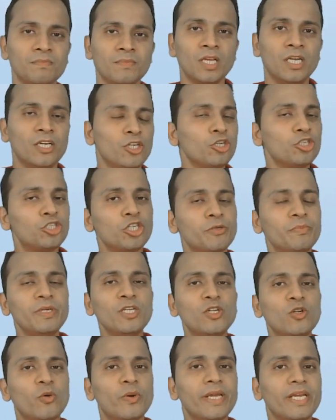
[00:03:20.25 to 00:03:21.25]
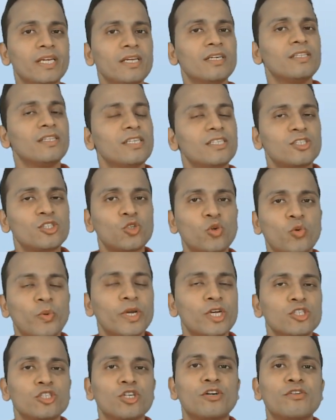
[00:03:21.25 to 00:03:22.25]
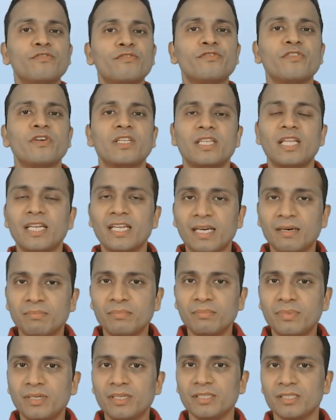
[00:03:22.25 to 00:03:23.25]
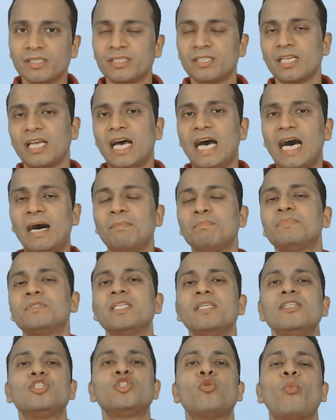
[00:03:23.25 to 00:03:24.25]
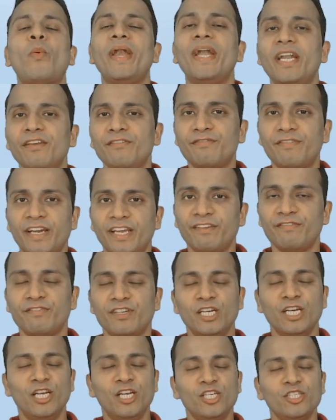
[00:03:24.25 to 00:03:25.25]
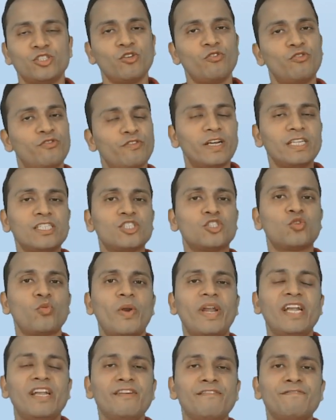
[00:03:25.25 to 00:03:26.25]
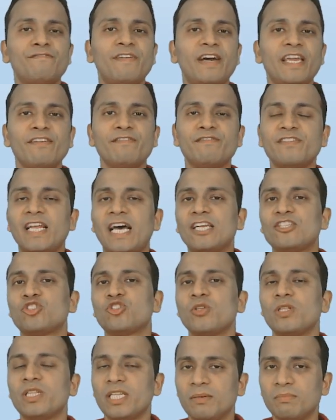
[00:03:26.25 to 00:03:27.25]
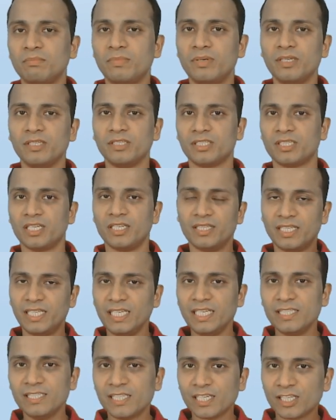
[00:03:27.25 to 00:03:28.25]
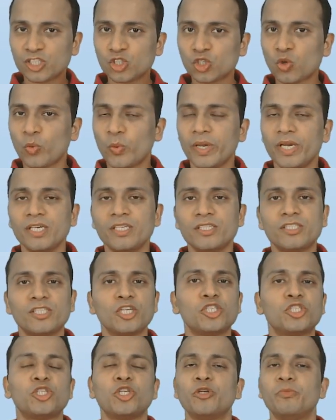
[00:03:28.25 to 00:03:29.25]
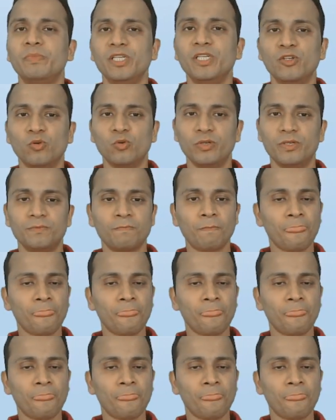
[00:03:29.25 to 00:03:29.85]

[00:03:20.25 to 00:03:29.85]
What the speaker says: You should be knowing the squares of the numbers up till 25. So first 25 natural numbers, these squares should be known.